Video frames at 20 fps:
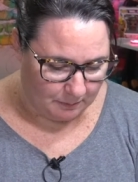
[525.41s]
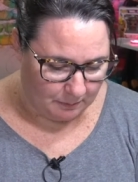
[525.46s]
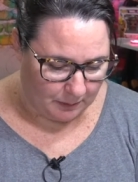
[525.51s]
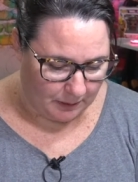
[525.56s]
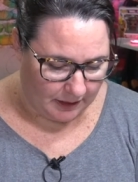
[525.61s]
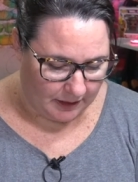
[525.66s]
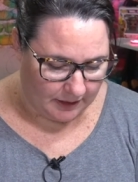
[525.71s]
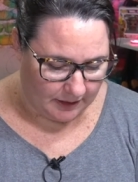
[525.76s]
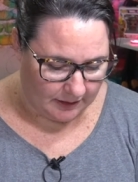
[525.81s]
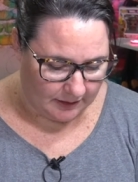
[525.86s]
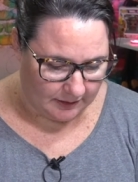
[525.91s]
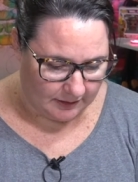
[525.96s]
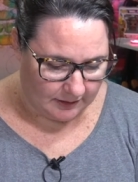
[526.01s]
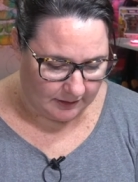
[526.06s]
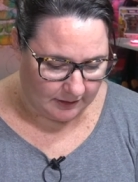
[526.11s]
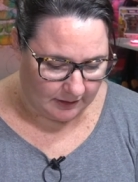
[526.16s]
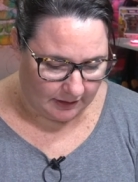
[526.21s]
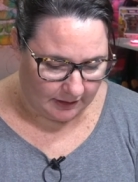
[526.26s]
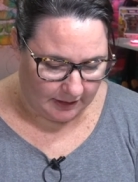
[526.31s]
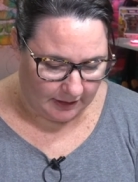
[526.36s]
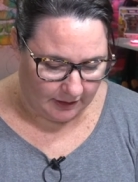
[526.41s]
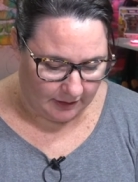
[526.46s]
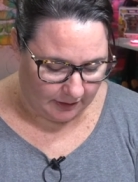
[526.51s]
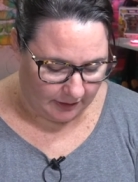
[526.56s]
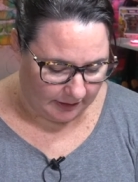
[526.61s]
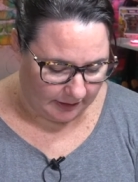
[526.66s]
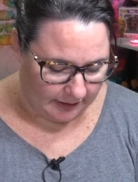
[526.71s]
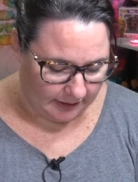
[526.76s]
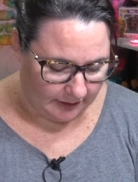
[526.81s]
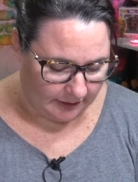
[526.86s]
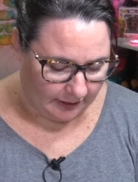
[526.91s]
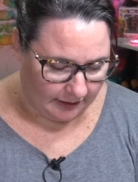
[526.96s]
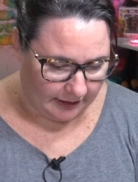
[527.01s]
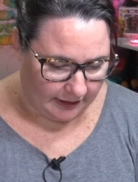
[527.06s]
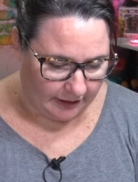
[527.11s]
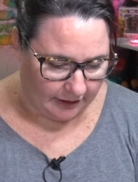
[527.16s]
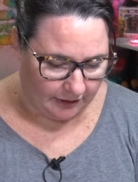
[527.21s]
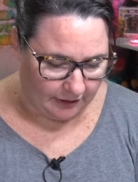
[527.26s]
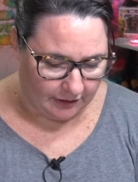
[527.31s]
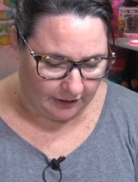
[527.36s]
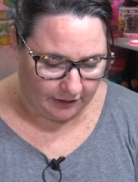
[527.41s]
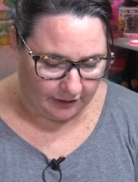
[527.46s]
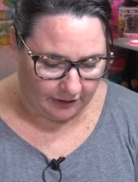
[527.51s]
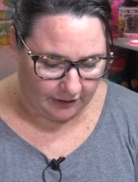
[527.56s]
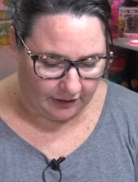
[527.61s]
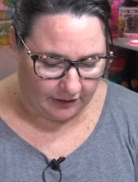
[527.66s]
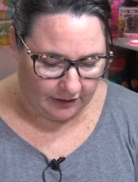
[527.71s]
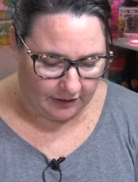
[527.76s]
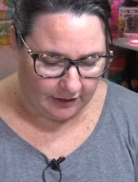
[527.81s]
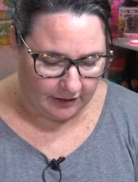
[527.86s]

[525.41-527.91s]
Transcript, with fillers: because I think I let let her know.